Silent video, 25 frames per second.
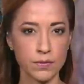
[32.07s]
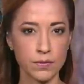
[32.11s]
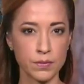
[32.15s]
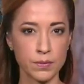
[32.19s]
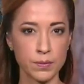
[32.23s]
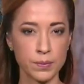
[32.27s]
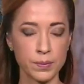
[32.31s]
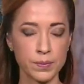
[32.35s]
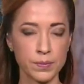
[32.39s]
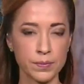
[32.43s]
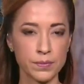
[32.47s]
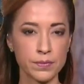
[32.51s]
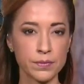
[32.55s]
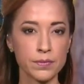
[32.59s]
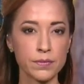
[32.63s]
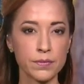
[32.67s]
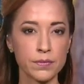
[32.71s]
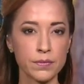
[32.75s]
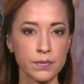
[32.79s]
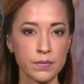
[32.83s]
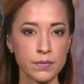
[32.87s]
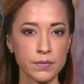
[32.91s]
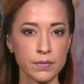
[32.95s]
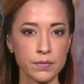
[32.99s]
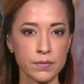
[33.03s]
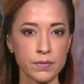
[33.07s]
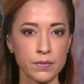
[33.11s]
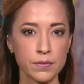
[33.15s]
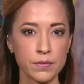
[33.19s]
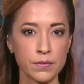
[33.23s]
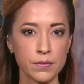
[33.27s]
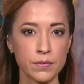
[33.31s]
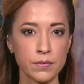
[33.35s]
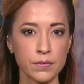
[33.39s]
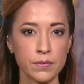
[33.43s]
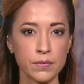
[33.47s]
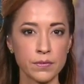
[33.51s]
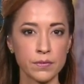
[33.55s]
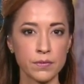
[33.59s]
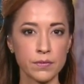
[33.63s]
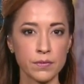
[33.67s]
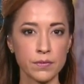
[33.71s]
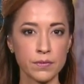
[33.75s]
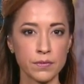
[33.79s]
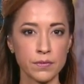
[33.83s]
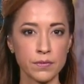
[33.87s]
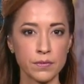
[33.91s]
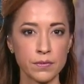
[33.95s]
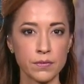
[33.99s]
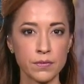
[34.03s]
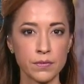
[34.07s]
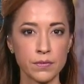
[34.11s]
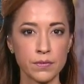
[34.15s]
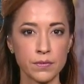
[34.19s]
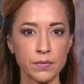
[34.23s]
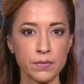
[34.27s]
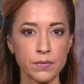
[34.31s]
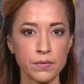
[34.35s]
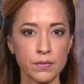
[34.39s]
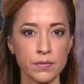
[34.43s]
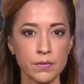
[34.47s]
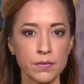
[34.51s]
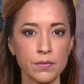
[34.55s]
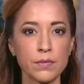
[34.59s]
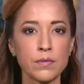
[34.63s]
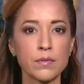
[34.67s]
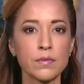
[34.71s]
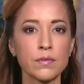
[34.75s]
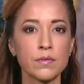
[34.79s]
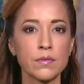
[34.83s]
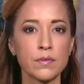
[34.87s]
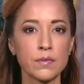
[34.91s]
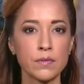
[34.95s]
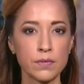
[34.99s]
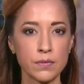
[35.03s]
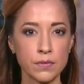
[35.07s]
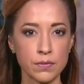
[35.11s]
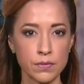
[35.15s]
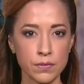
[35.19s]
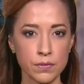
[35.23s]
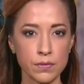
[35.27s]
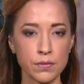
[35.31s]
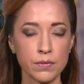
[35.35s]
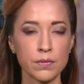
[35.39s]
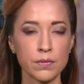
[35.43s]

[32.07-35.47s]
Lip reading: This person isn't speaking.